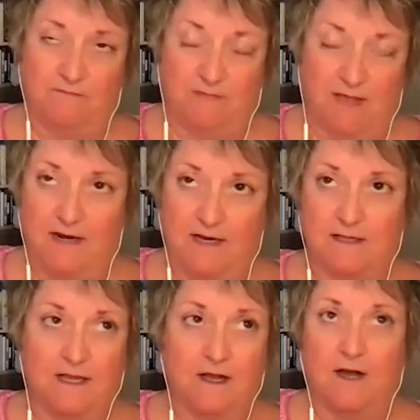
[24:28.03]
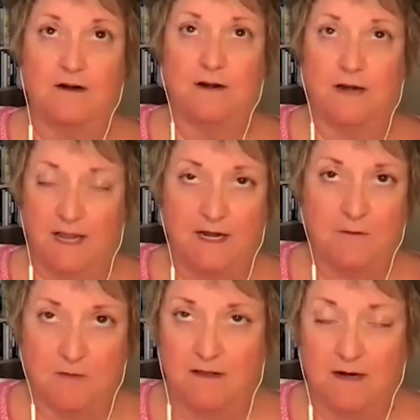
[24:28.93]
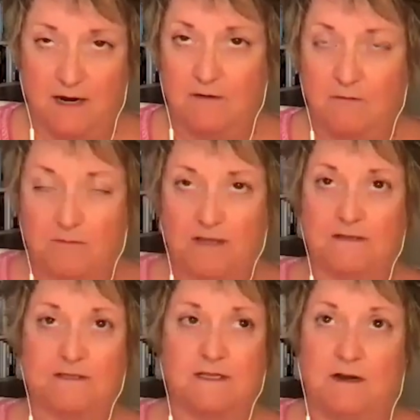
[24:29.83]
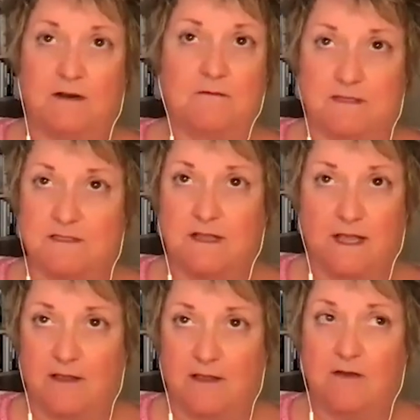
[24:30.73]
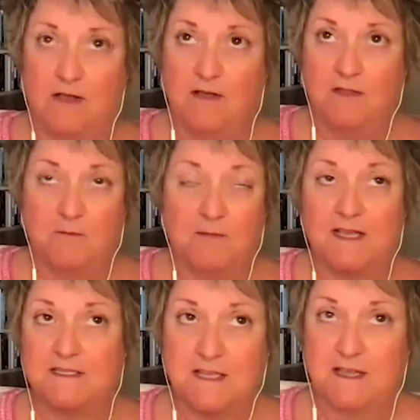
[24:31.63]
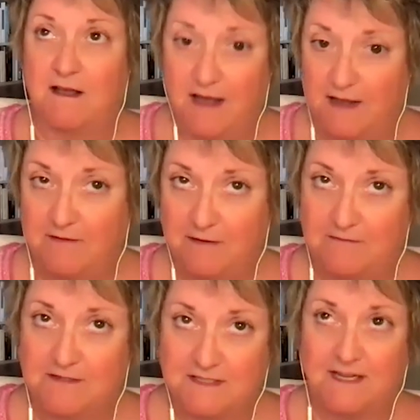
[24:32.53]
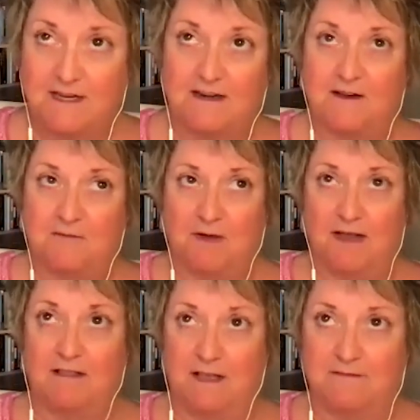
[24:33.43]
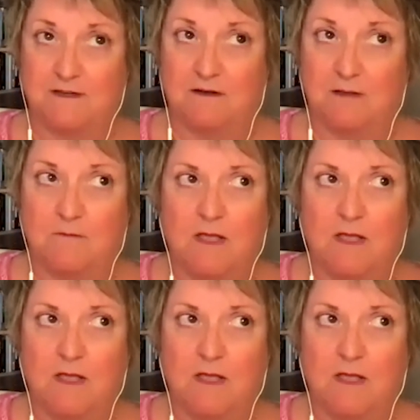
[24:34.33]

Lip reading: That like 180 mile an hour winds. It was like the biggest thing I've ever seen in my lifetime